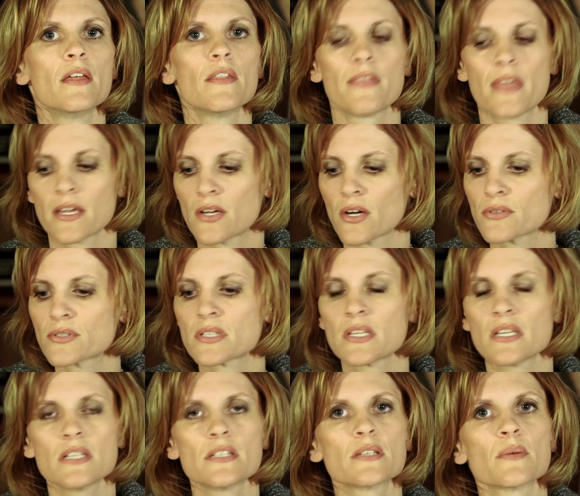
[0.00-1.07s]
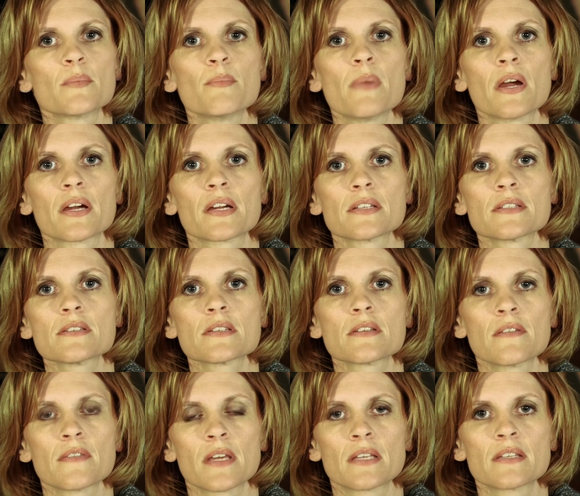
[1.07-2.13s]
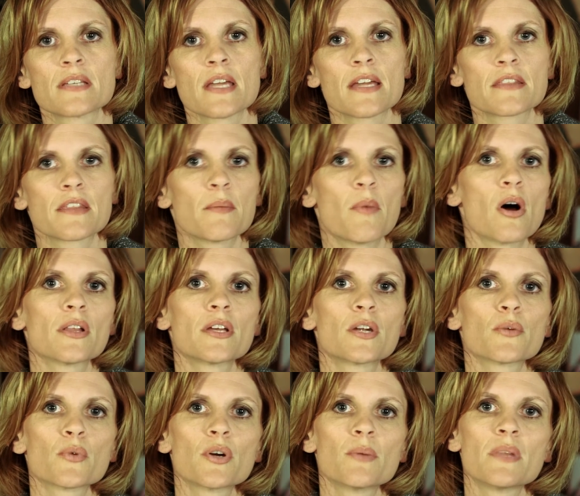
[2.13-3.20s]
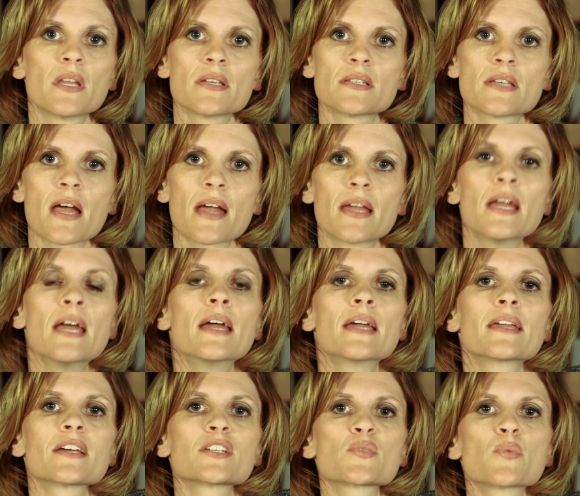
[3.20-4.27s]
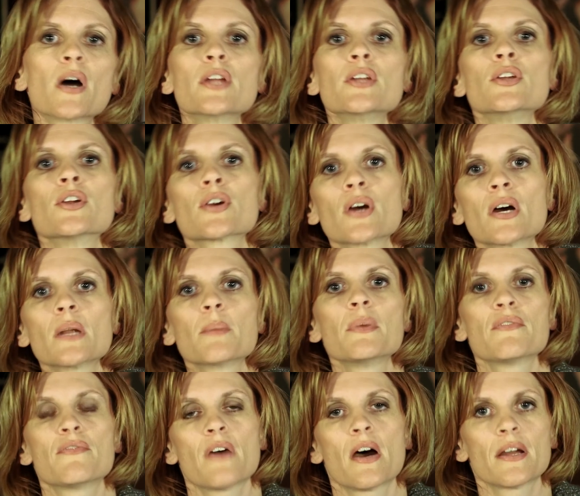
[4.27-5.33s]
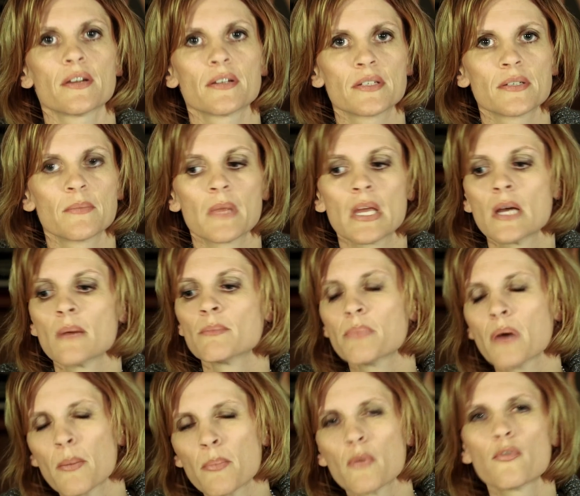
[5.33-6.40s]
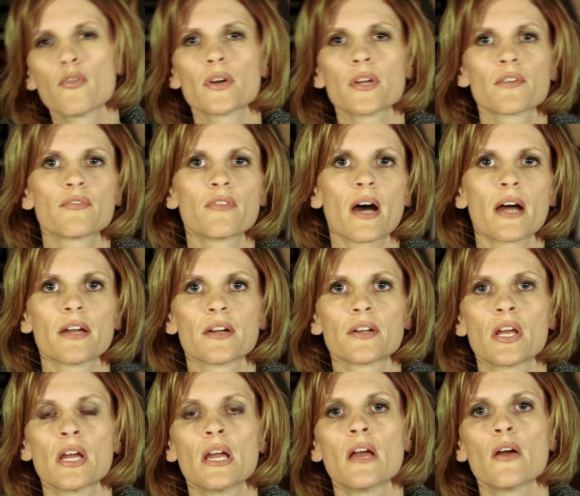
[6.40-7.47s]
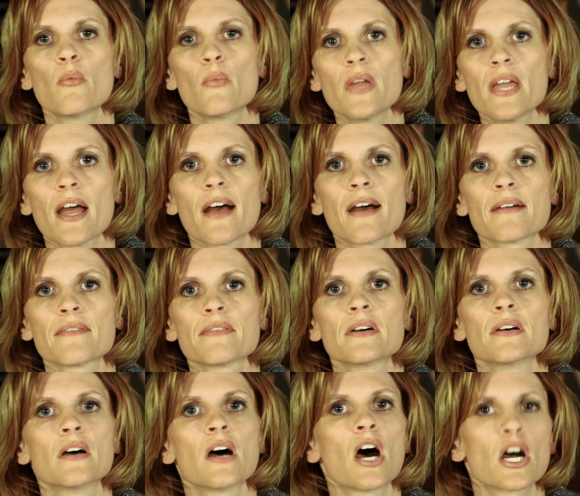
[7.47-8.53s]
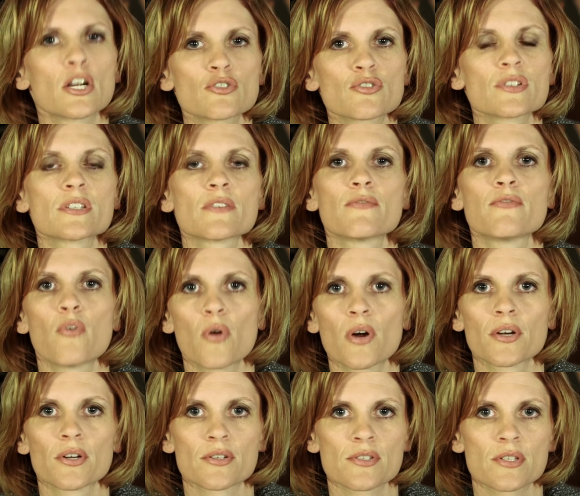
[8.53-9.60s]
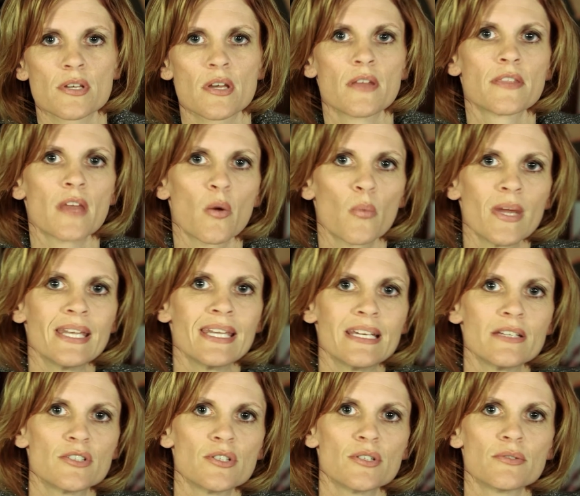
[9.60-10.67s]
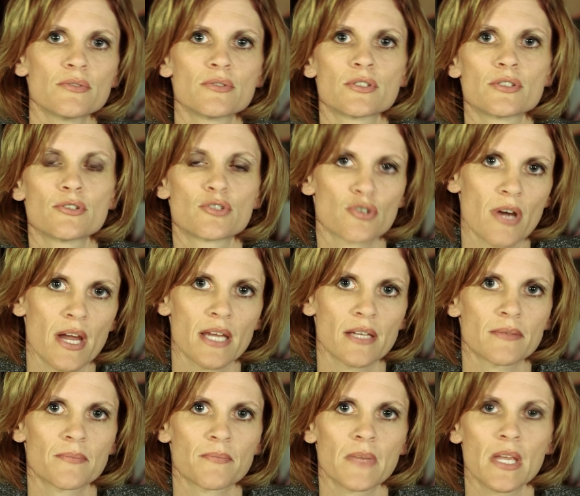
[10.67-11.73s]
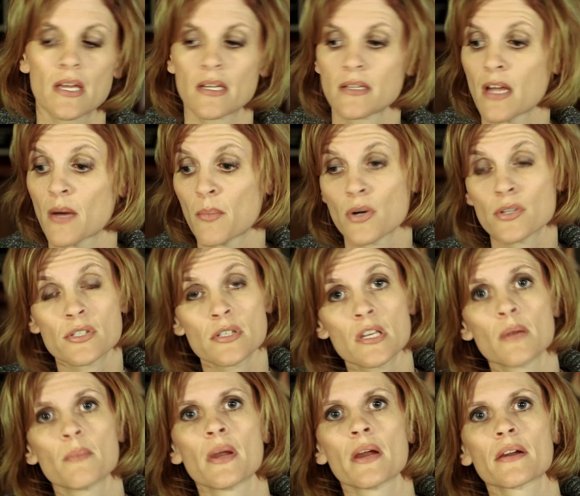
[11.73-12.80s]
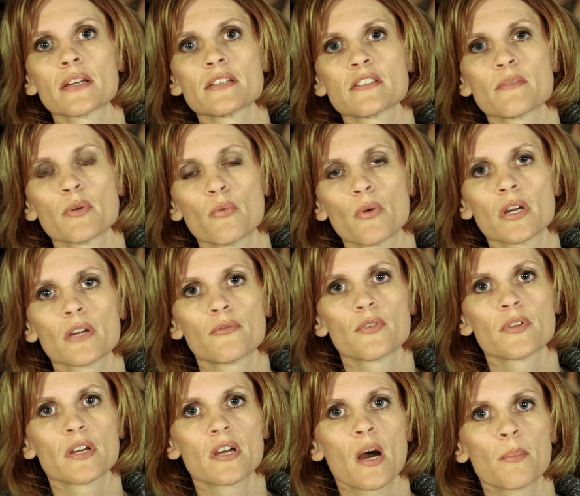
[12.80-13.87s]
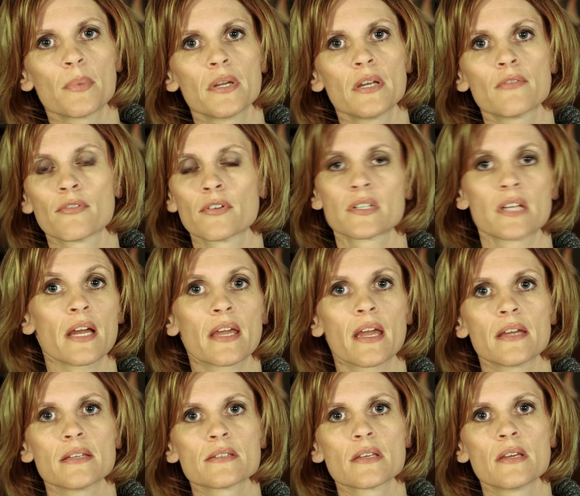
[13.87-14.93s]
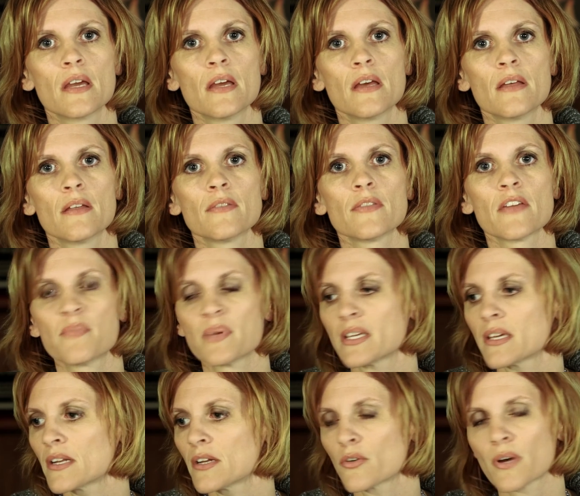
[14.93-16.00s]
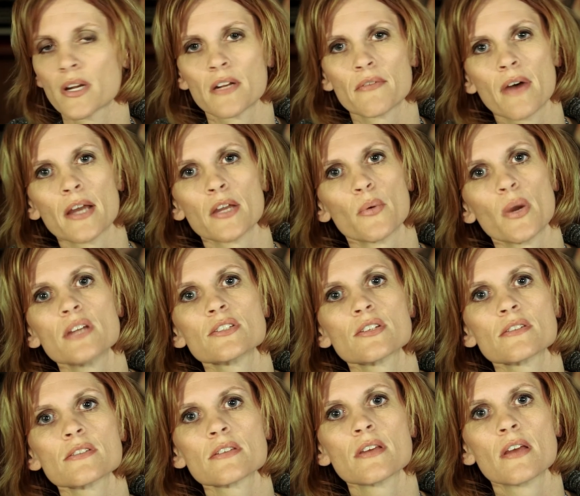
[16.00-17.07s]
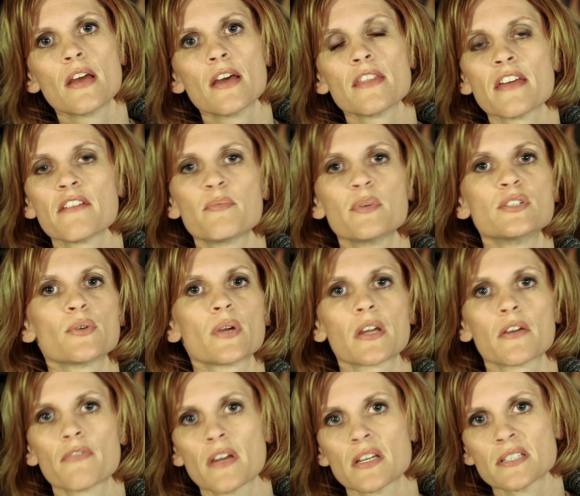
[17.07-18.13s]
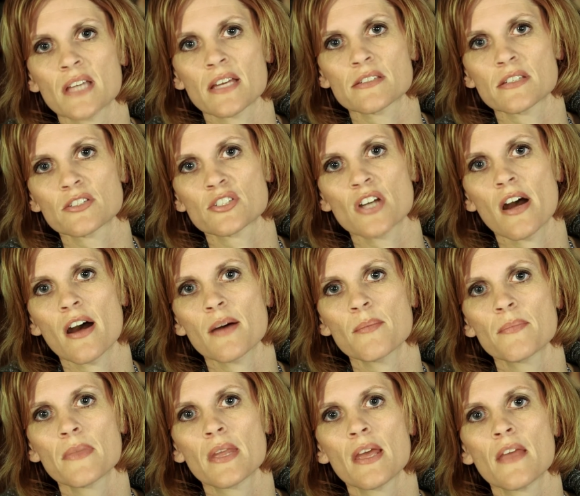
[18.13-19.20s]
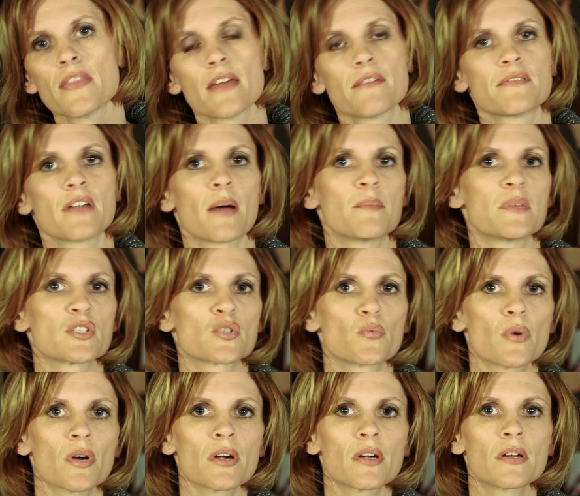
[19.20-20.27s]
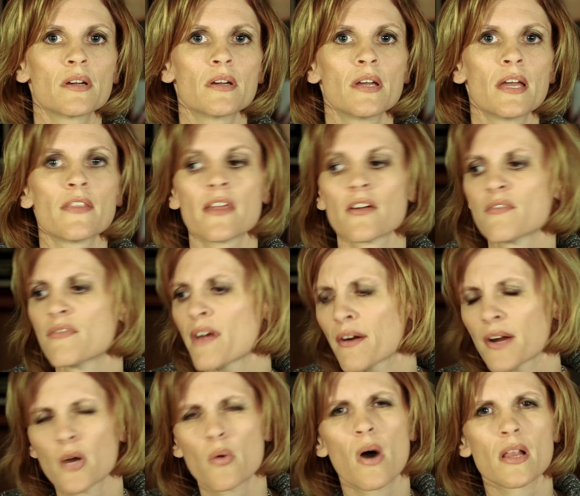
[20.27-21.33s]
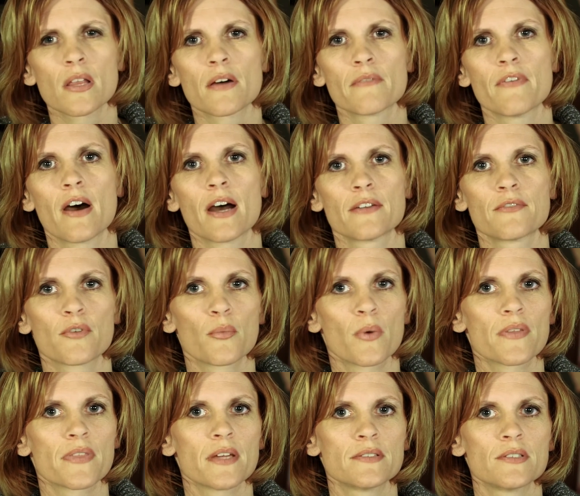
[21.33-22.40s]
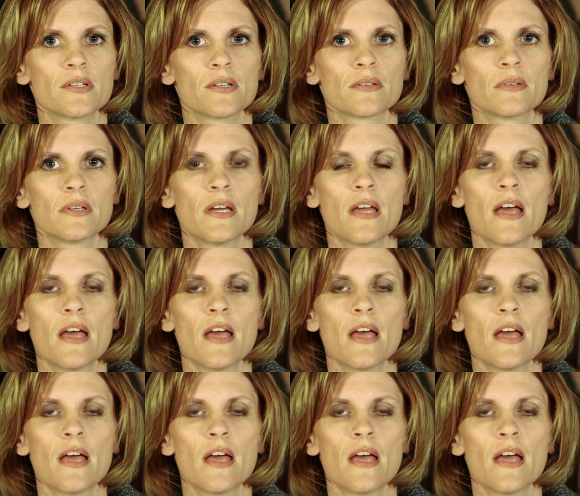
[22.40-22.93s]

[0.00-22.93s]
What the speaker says: They go to these Americans, they take them all in a room and they say, guess what, you're going to be fired. But before you're fired, we have hundreds of foreigners that we need you to train. Now, most of the Americans have been working for the company for decades. They've been getting great evaluations. They've been doing a fantastic job. They've not missed work. They're very qualified for what they do.